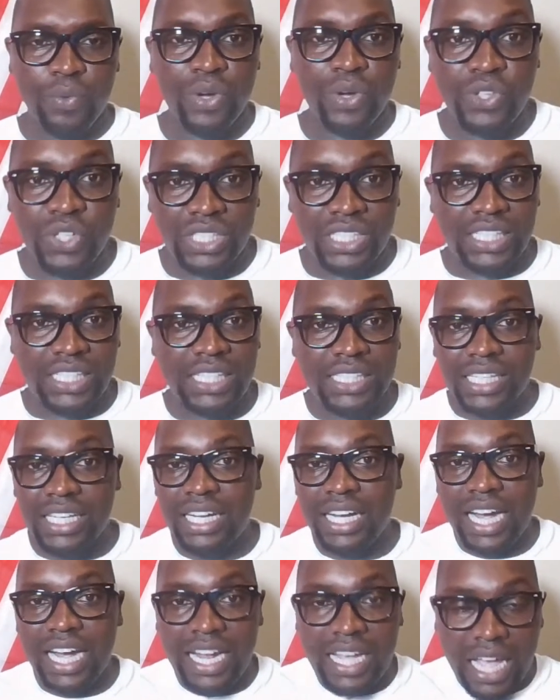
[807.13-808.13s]
when you're
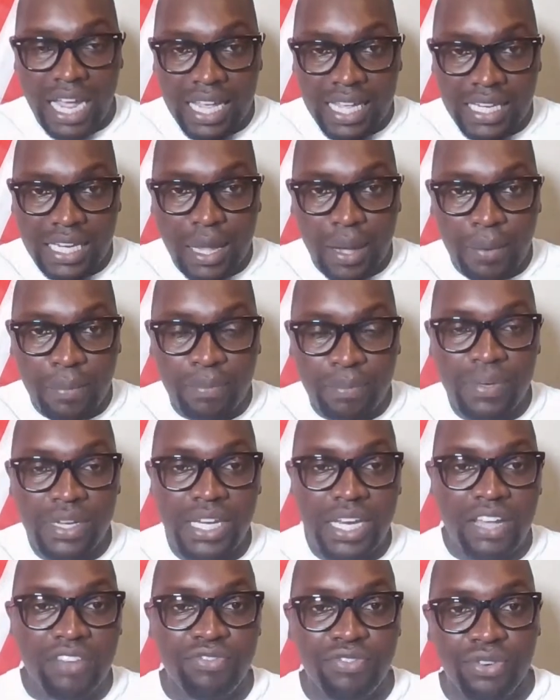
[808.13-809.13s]
starting in a
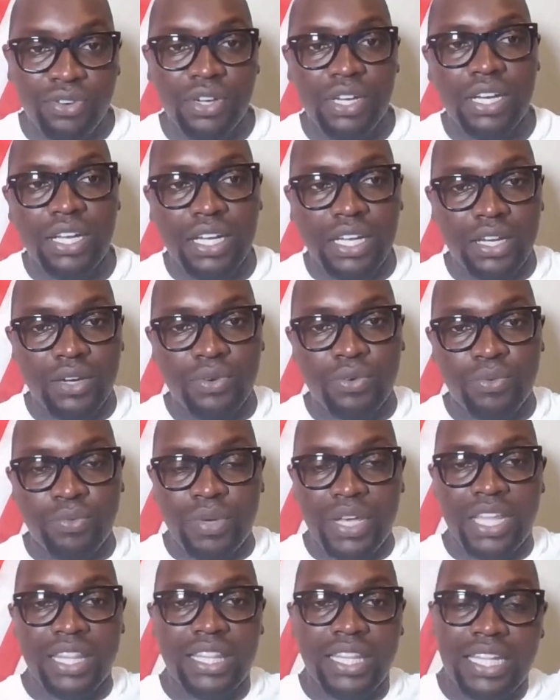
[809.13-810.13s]
level
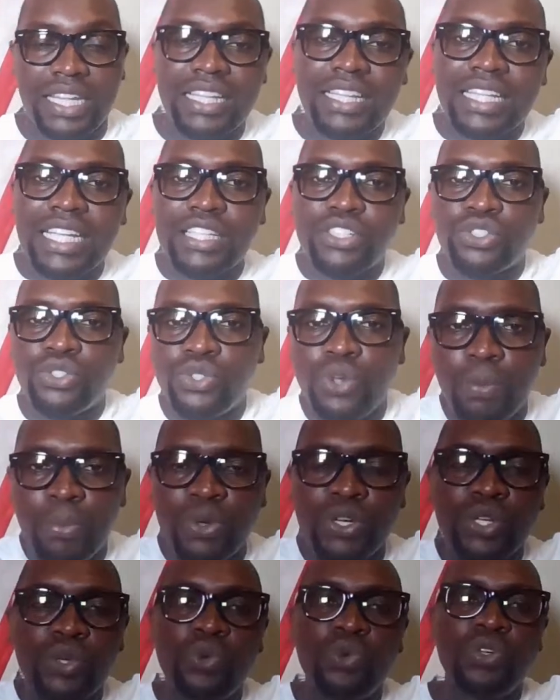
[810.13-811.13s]
where there's
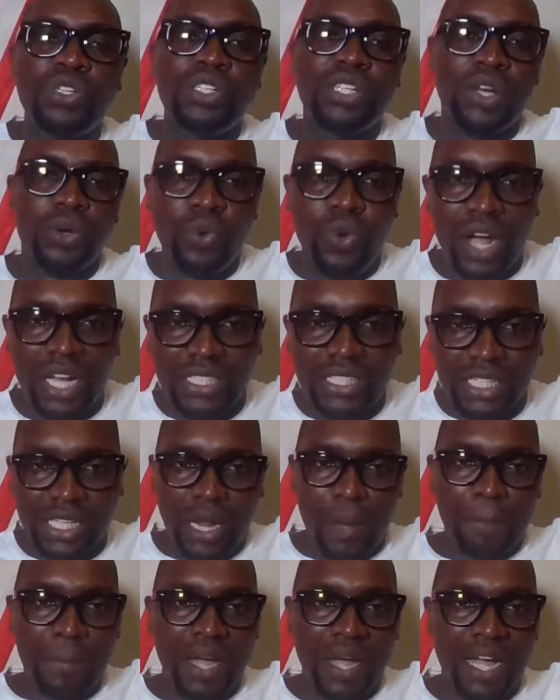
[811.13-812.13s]
nobody who has
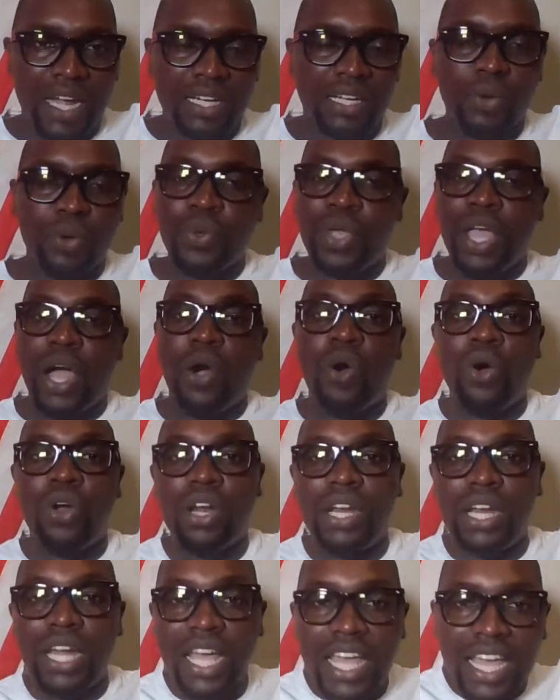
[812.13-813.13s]
an upper hand. We are
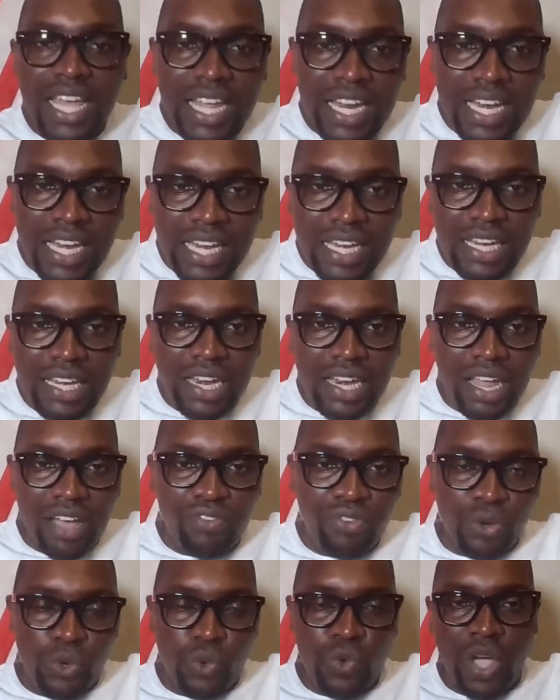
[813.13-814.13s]
all
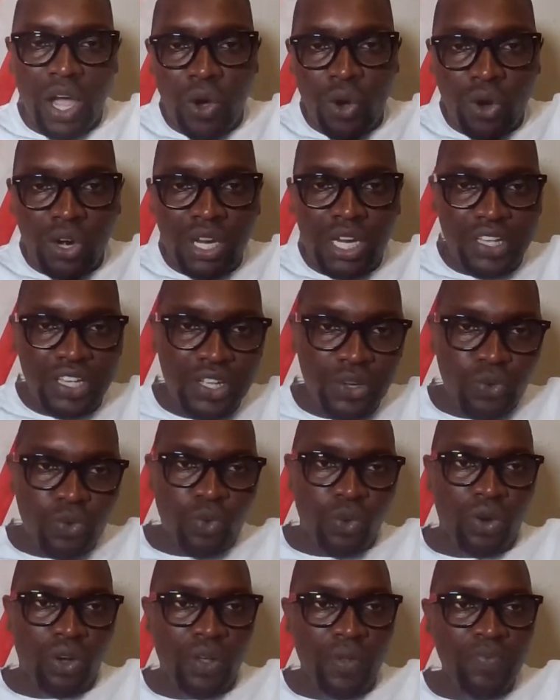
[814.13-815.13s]
level, we are all
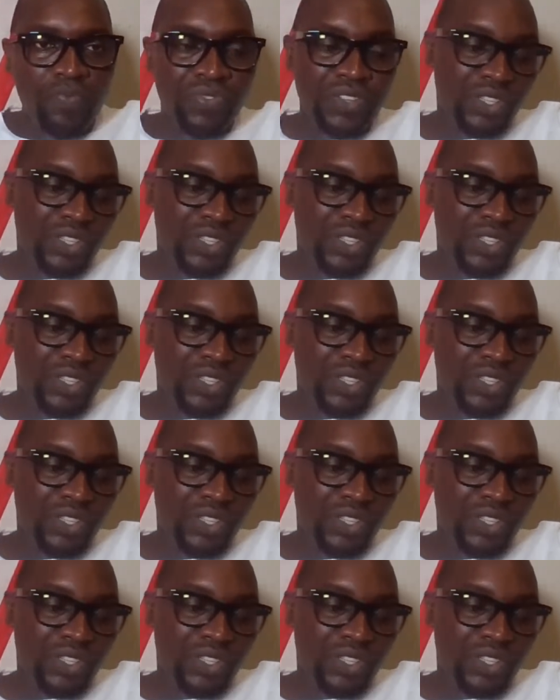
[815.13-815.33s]
equal.